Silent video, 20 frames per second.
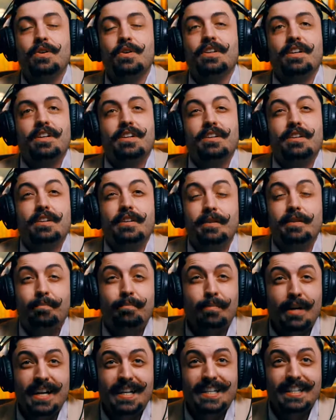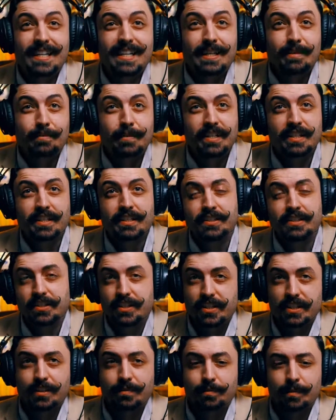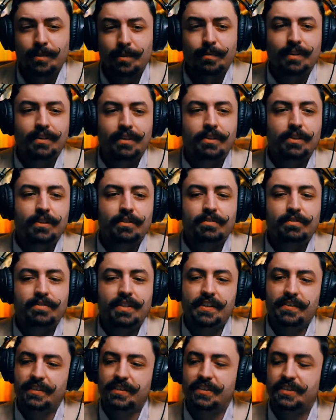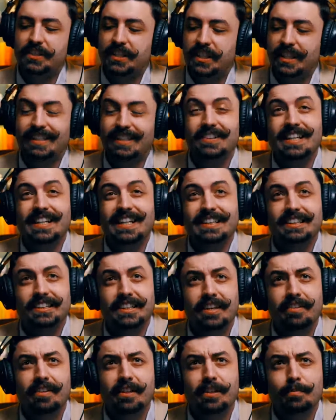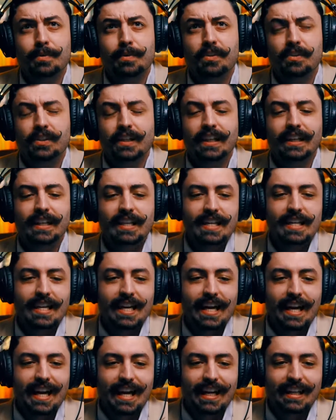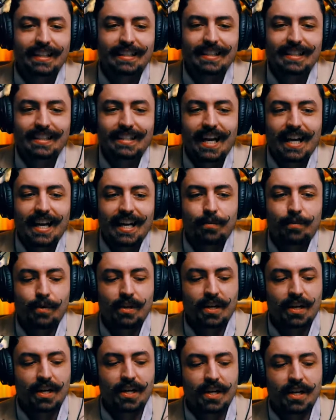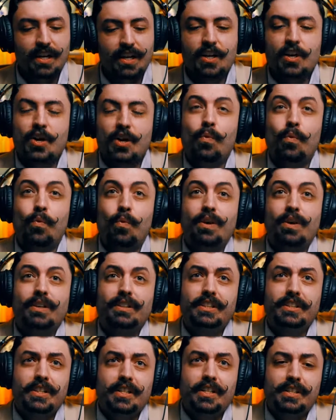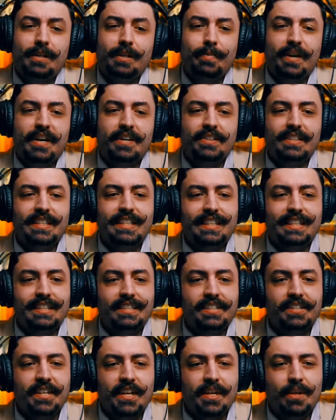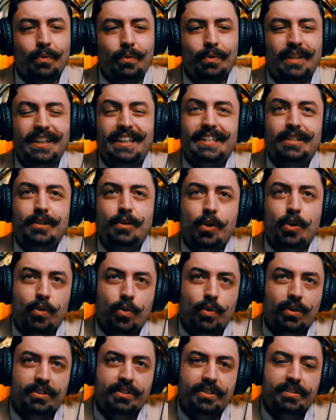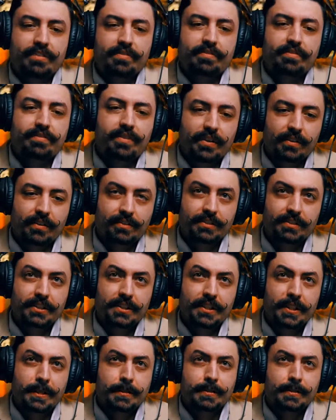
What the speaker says: On. My name is Tim. I'm one of the co-founders here at Scary Good Marketing, and today what I want to talk about is really course funnels.